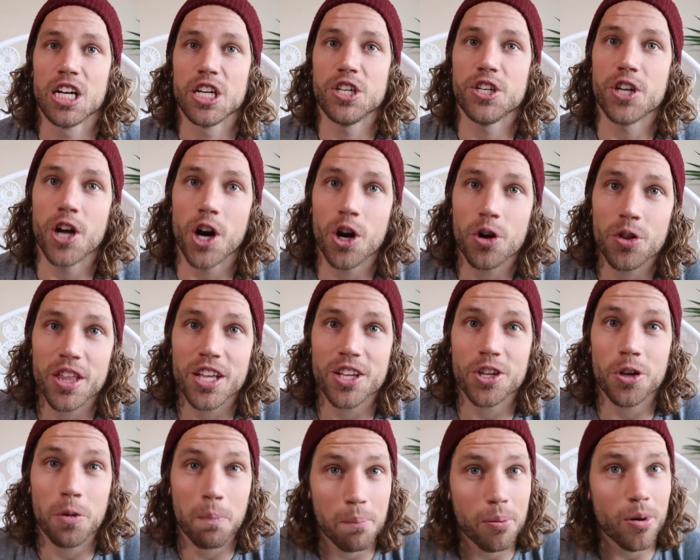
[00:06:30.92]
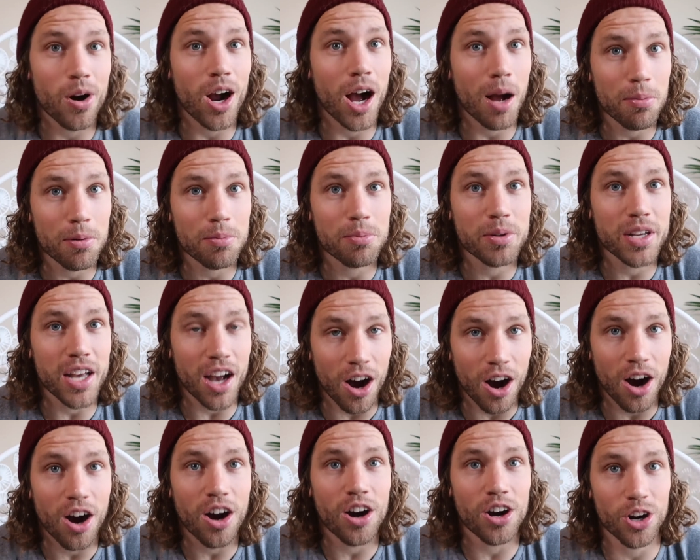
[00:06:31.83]
know that you probably
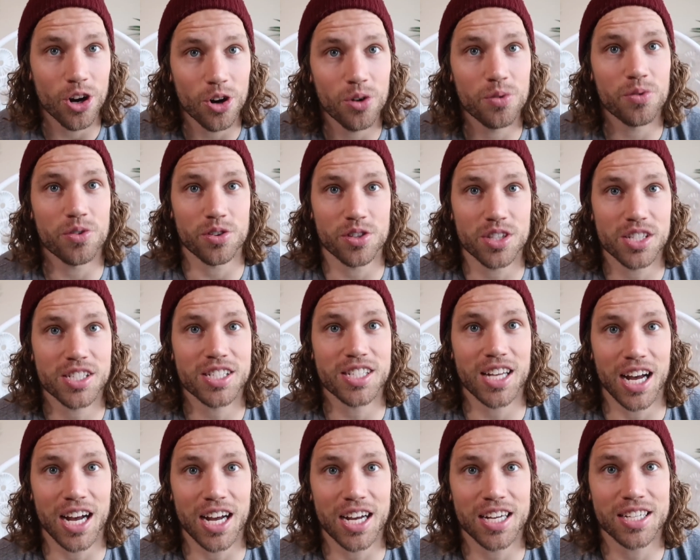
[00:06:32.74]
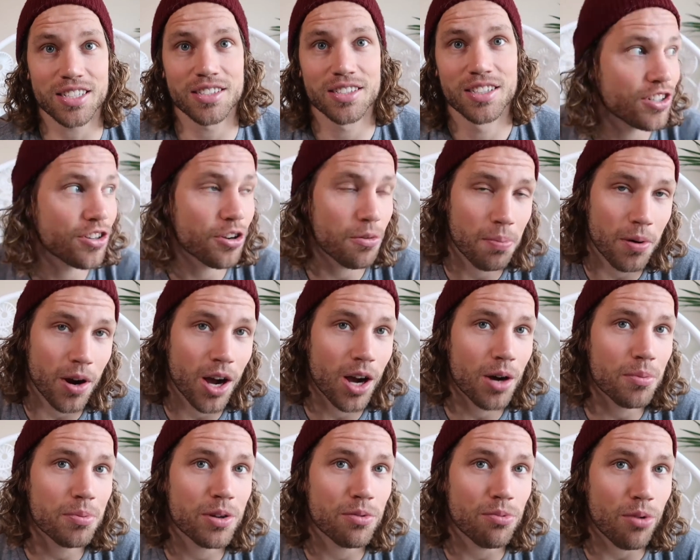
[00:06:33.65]
are over the size. You're
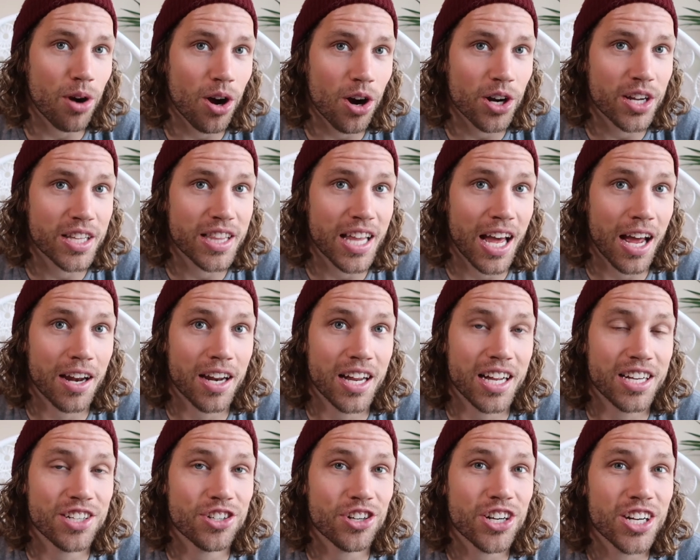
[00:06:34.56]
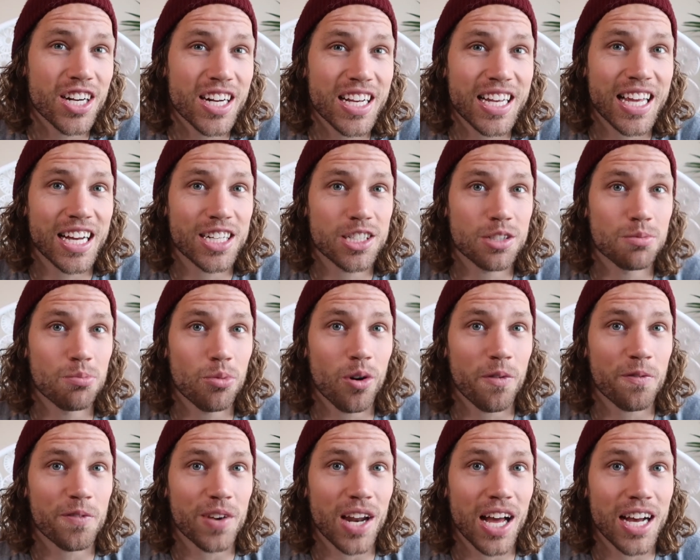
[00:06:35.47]
probably wrong in that, and you're gonna catch
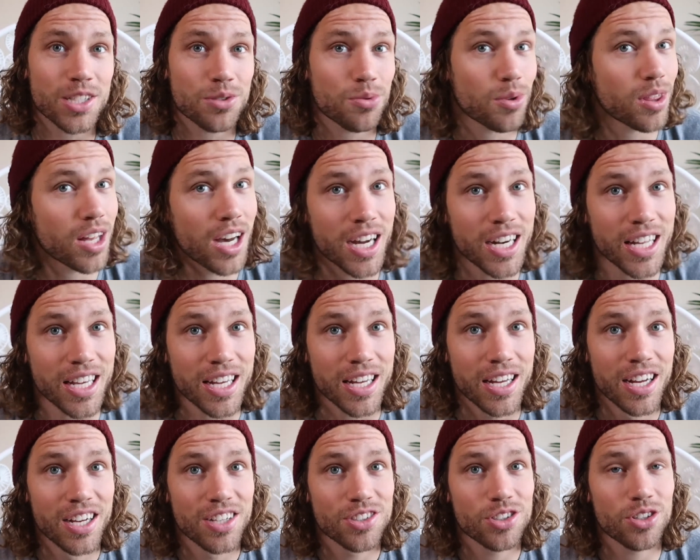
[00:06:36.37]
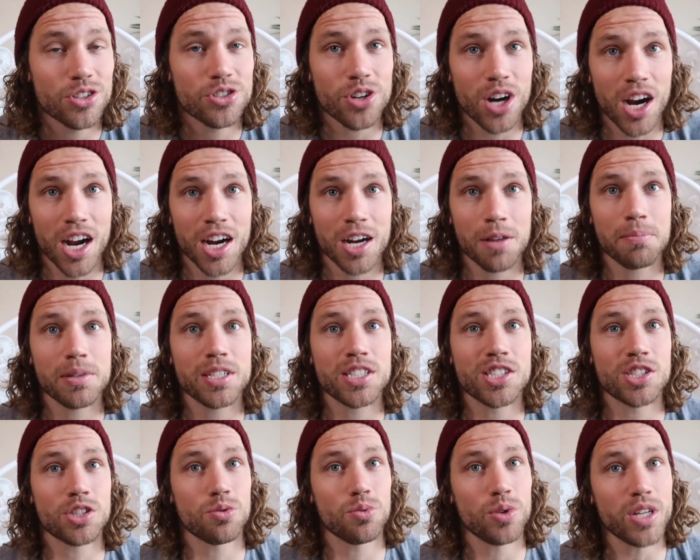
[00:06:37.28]
more flies with honey. So try to be
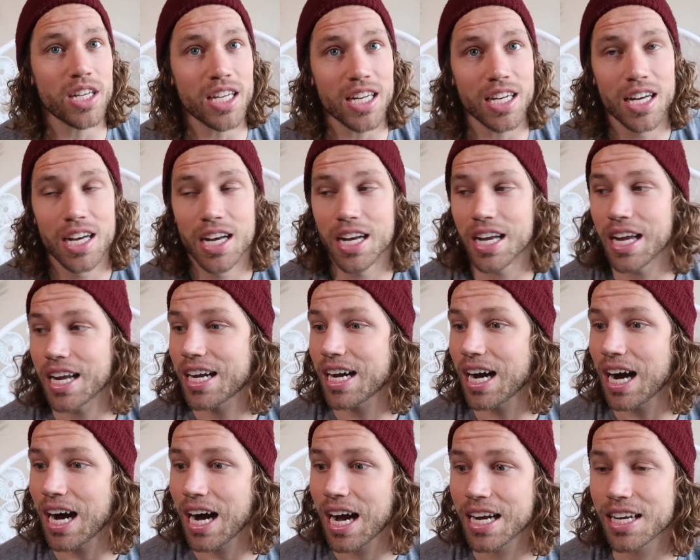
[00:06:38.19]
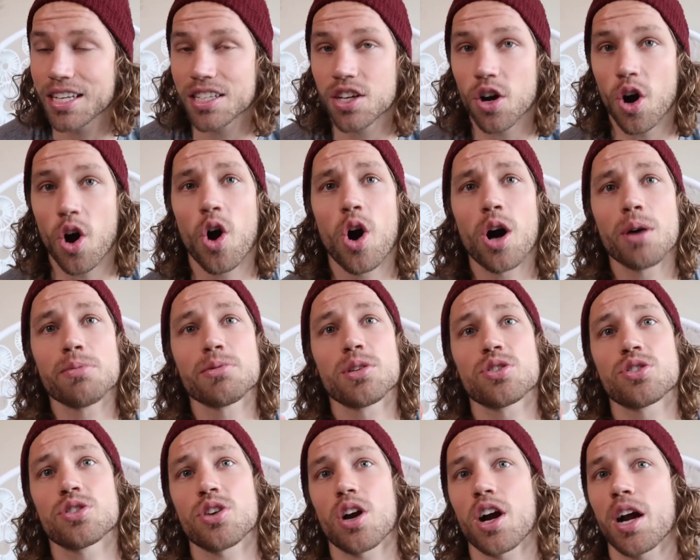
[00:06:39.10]
sweet and kind and go, oh, I'm
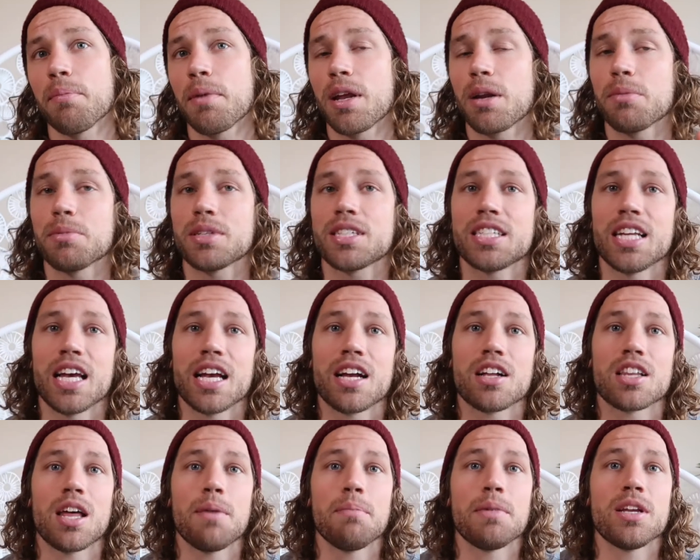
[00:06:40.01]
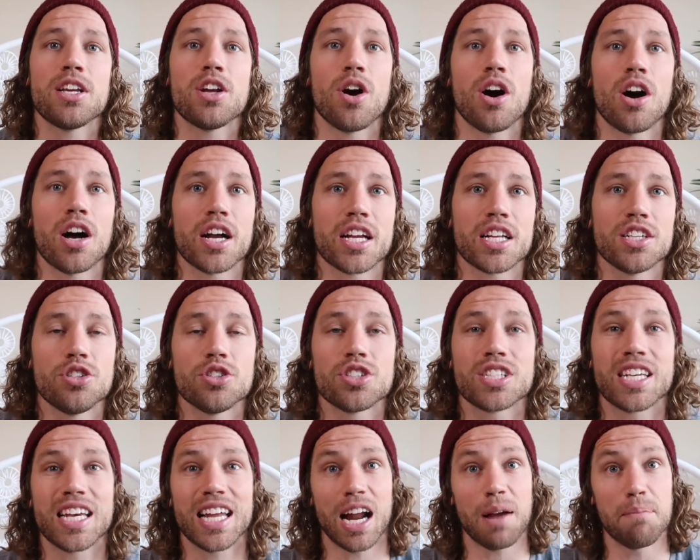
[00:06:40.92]
so sorry, I made a mistake. Let me know how I can do
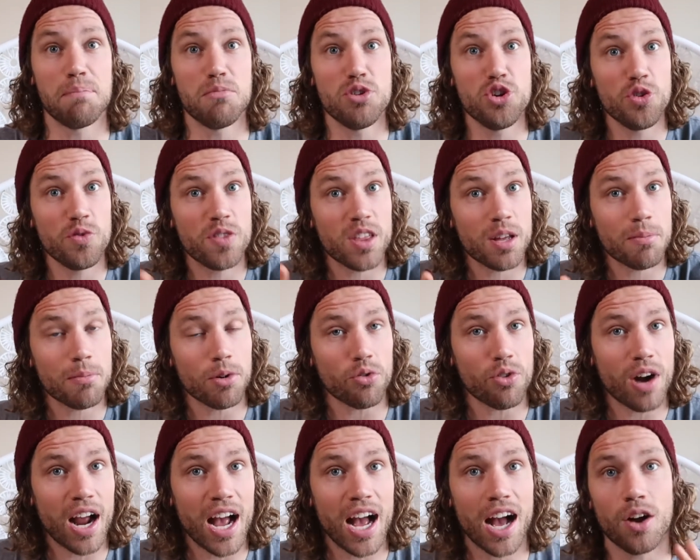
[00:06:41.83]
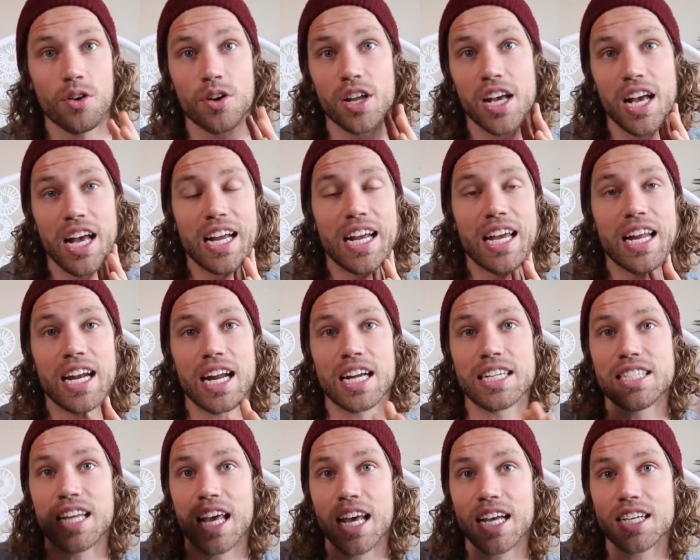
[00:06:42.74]
this. Can I move them around? Can
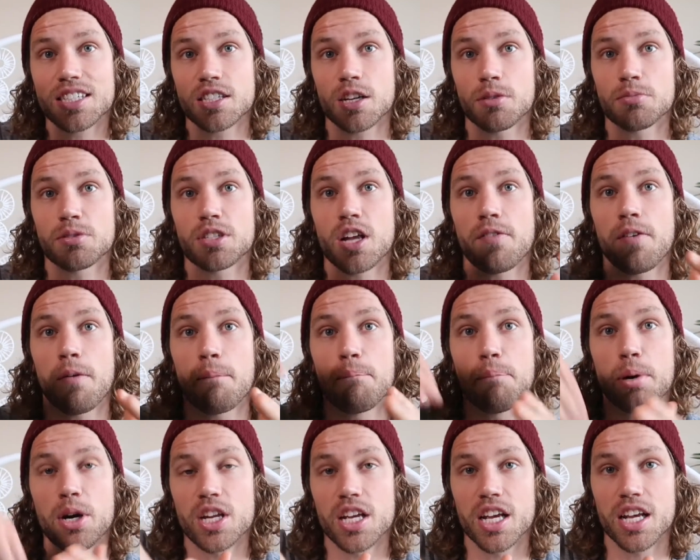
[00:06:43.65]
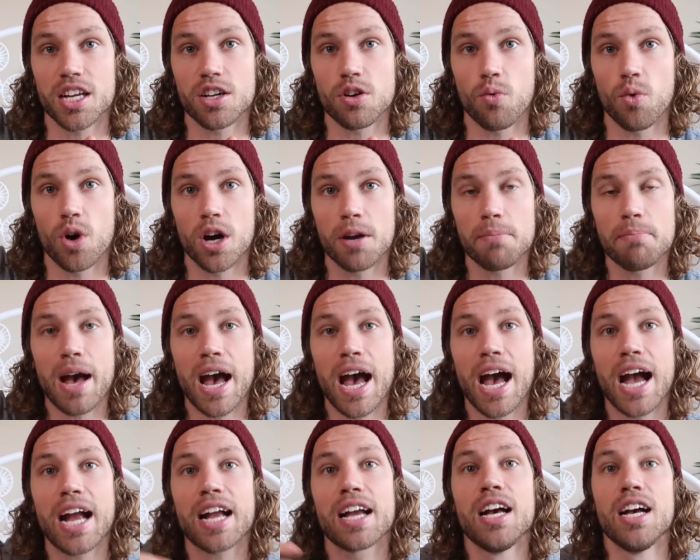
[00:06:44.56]
I take some stuff and put it into 1
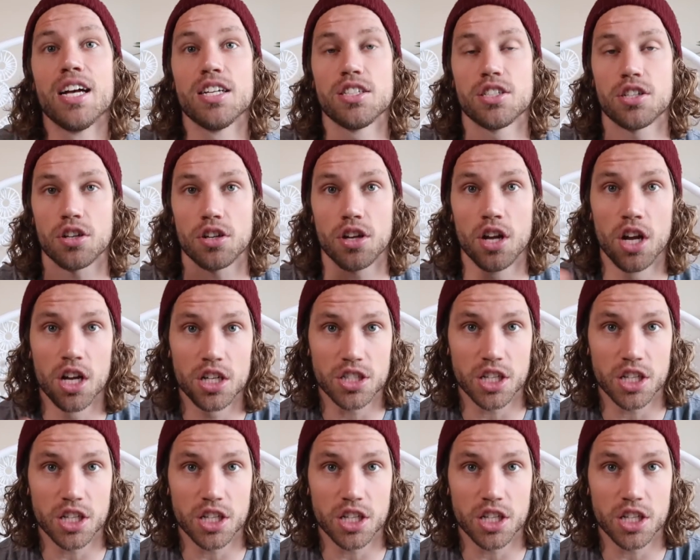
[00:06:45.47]
bag to